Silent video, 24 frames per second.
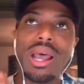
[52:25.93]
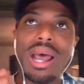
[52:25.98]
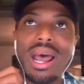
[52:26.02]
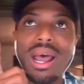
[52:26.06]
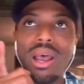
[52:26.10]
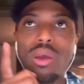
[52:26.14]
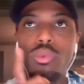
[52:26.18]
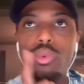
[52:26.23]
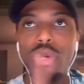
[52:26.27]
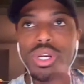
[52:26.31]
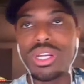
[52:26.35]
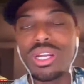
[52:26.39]

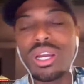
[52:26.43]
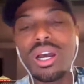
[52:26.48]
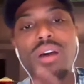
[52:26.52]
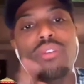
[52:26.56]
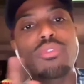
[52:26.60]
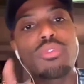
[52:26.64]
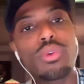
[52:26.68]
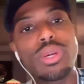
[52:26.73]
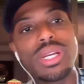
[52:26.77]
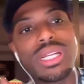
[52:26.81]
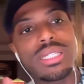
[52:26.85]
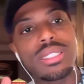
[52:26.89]

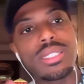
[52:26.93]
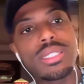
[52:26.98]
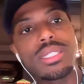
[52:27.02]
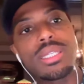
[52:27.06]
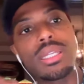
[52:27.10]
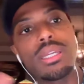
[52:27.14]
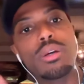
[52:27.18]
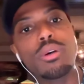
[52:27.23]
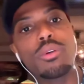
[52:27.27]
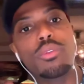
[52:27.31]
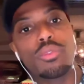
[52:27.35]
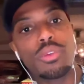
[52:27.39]
Recovering
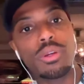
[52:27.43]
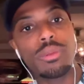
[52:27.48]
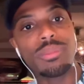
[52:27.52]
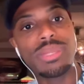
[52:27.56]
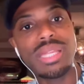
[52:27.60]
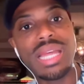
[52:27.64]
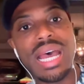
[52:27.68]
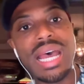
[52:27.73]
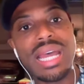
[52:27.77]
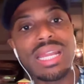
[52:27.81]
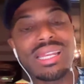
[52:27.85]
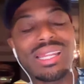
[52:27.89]
still from
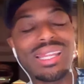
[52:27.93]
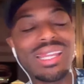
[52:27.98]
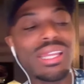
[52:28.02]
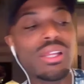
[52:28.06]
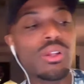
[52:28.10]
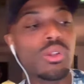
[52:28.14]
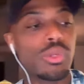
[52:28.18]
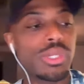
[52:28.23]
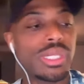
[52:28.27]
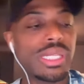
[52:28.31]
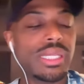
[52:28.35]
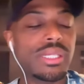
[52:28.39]
that
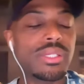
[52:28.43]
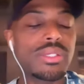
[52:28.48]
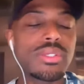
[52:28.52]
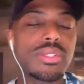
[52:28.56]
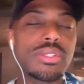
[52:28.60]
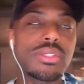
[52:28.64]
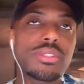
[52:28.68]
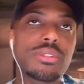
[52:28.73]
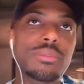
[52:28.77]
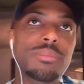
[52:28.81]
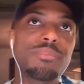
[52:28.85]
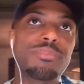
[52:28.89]

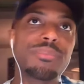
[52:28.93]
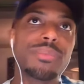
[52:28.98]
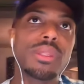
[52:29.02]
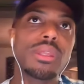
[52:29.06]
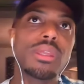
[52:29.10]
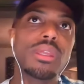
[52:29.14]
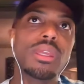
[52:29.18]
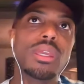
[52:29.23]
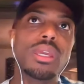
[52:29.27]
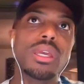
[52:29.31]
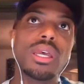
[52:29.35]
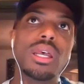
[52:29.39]
illness,
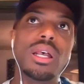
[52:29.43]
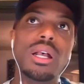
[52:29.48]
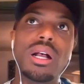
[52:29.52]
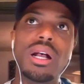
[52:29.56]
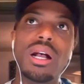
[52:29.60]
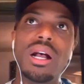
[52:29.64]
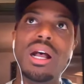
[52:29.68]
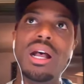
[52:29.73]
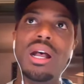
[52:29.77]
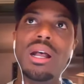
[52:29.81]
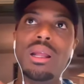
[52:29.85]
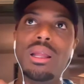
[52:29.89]

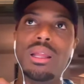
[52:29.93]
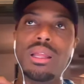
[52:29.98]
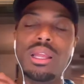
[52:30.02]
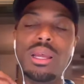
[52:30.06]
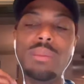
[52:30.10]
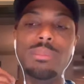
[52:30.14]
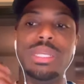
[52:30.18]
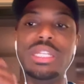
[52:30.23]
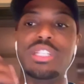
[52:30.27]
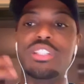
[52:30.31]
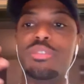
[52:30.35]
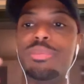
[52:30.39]
I'm
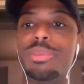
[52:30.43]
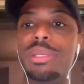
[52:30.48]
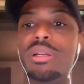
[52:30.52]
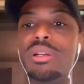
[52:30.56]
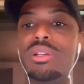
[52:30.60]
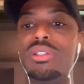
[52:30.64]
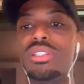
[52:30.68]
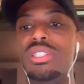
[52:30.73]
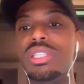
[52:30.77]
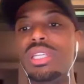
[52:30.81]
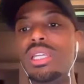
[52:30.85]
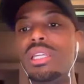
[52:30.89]

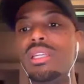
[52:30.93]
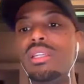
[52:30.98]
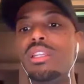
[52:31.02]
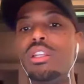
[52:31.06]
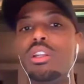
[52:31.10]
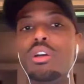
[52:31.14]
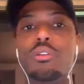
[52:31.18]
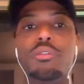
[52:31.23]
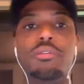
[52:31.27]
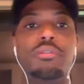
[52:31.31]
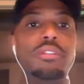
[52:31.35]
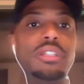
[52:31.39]
experiencing, you know,
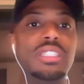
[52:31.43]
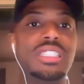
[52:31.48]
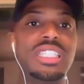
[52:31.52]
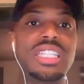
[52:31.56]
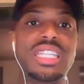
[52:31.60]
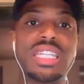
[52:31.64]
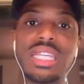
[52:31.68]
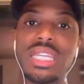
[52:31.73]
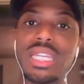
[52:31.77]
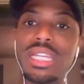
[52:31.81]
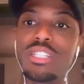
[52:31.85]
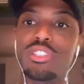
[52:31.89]

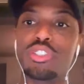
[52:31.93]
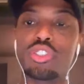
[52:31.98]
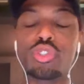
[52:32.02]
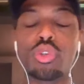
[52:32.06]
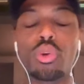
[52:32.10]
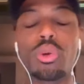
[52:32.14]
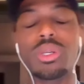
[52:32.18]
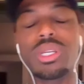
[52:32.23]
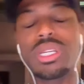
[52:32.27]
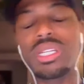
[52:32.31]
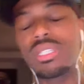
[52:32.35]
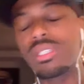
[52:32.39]
fatigue,
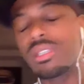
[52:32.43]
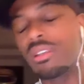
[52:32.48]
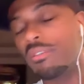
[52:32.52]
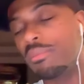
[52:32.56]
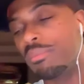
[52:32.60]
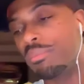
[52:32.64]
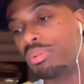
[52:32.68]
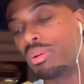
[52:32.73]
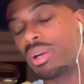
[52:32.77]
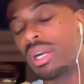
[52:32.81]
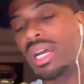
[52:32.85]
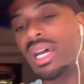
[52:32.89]
shortness of
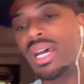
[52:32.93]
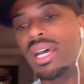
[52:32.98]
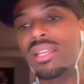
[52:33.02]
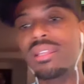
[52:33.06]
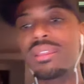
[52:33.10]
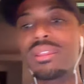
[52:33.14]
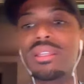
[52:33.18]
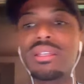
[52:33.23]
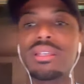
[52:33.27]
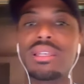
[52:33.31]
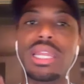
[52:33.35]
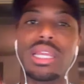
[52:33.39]
breath,
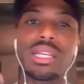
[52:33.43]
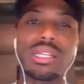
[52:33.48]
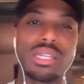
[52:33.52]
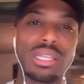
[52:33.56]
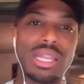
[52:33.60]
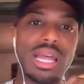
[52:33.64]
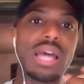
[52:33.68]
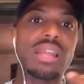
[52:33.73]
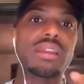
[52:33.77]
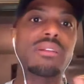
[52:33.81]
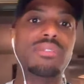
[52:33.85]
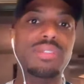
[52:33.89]
and like a
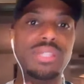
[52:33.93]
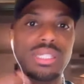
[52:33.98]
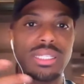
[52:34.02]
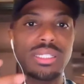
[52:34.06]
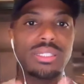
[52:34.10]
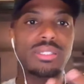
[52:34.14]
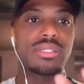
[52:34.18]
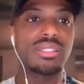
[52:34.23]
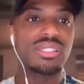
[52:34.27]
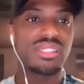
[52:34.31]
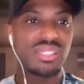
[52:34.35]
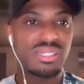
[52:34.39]
lot of
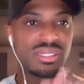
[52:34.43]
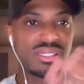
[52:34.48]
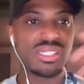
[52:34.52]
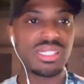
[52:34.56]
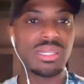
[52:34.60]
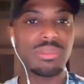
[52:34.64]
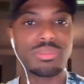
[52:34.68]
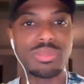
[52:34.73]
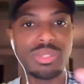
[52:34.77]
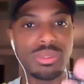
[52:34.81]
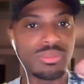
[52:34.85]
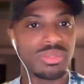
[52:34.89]
these
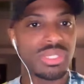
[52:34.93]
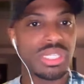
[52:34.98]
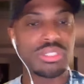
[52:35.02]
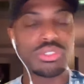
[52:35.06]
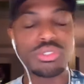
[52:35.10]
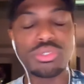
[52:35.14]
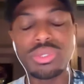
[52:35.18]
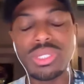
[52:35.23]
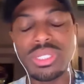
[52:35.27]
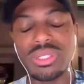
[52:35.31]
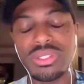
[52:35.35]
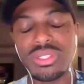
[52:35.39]
symptoms that you
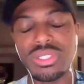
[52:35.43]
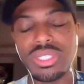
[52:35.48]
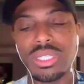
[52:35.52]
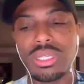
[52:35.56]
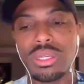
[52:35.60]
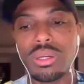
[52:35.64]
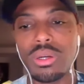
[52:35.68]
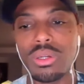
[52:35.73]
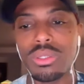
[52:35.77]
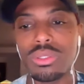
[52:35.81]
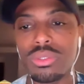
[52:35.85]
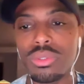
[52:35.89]
can see
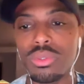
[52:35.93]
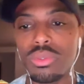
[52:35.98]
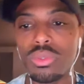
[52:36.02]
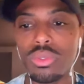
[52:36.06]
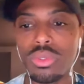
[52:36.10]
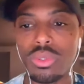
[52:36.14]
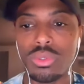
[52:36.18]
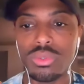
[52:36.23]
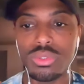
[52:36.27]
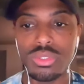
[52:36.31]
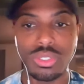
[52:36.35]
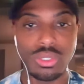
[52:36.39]
on
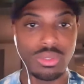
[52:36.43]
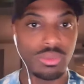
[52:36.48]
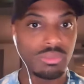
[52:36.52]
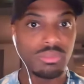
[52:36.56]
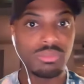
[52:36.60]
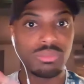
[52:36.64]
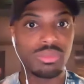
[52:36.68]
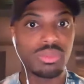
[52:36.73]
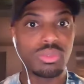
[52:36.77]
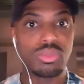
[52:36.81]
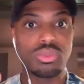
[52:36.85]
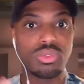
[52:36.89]
Google. So
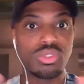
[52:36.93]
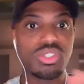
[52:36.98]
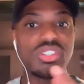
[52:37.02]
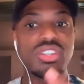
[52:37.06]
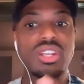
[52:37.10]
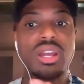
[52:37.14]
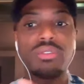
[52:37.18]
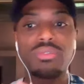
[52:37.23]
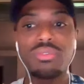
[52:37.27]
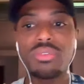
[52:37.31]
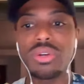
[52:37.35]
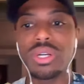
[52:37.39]

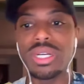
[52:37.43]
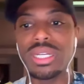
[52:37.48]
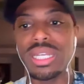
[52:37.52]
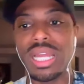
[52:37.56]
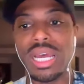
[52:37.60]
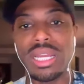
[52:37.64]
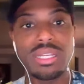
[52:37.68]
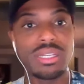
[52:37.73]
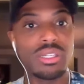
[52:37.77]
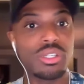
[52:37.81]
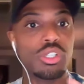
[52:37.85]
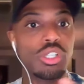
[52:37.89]
suffering, not
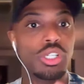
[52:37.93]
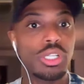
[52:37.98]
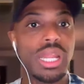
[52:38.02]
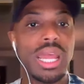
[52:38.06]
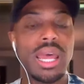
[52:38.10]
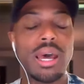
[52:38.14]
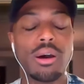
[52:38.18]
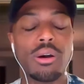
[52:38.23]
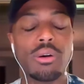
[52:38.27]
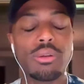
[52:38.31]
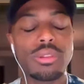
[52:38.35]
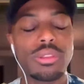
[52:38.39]
in good
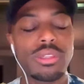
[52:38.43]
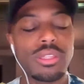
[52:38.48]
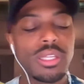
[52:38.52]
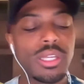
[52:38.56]
health,